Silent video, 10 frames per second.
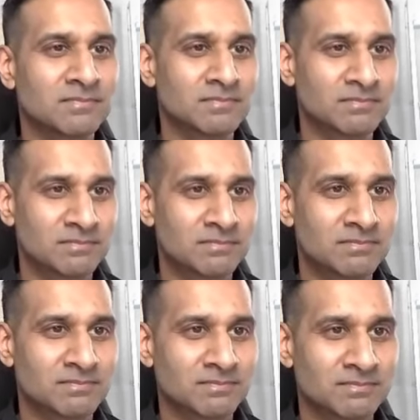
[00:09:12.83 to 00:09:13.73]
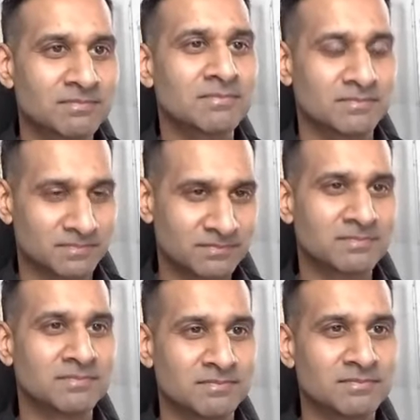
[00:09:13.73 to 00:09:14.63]

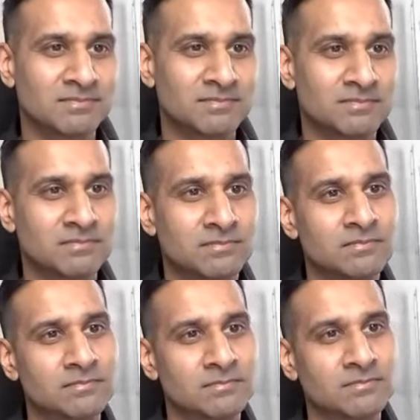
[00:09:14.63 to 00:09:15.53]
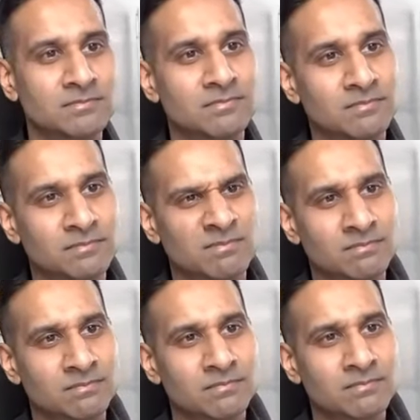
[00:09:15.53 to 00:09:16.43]

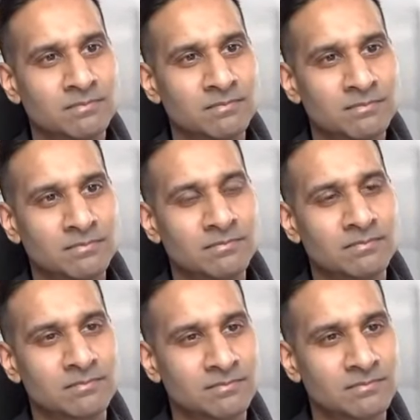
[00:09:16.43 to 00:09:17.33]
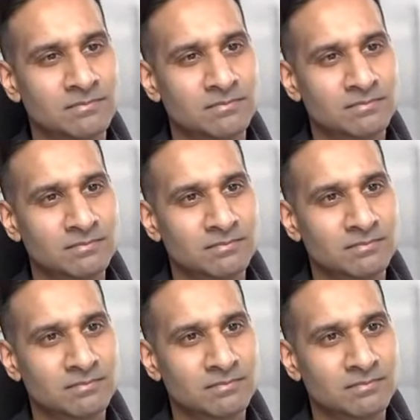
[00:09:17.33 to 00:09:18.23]

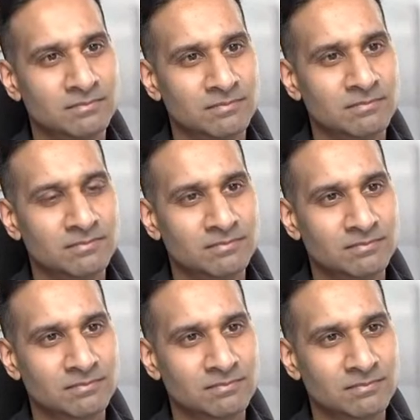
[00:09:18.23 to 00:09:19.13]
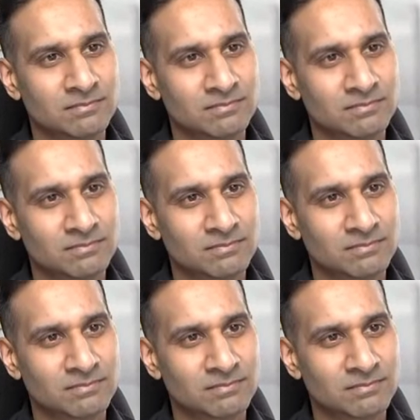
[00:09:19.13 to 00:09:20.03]

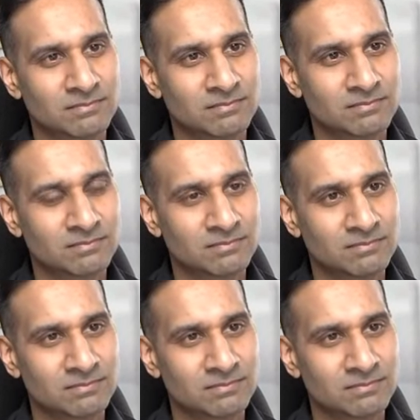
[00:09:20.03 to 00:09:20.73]
The person shown says nothing.